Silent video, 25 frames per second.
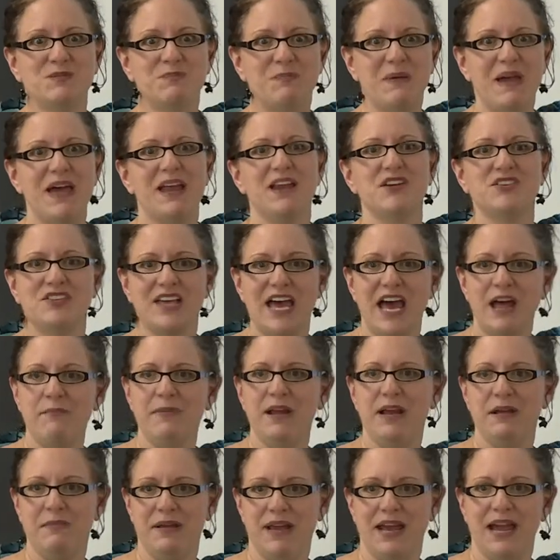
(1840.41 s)
Spanish. That
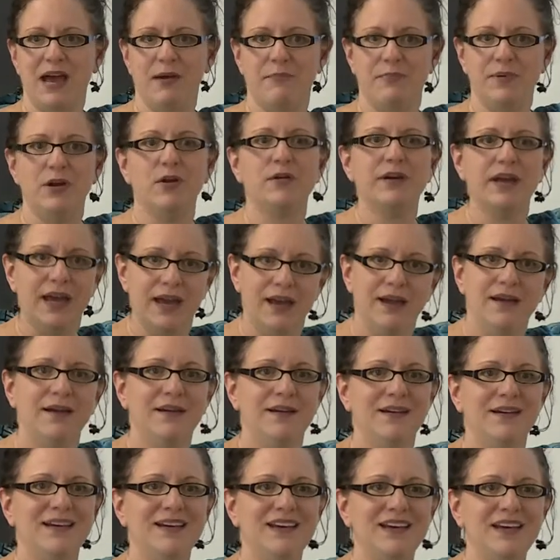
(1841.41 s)
made me happy. Okay.
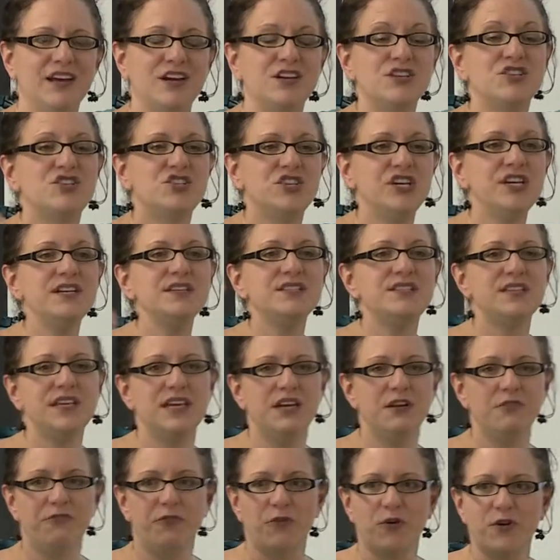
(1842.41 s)
Because she's
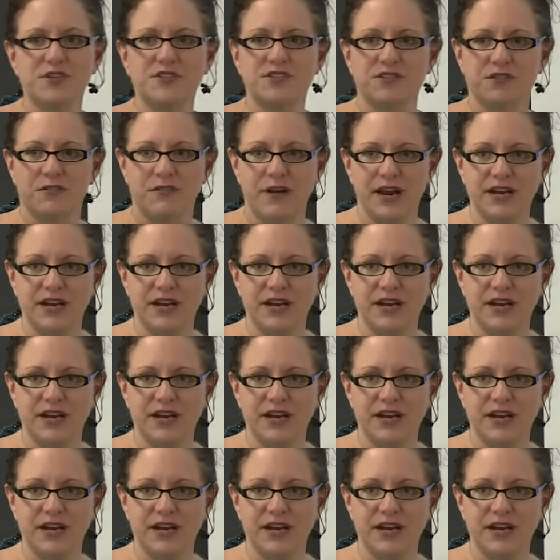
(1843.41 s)
the enforcer,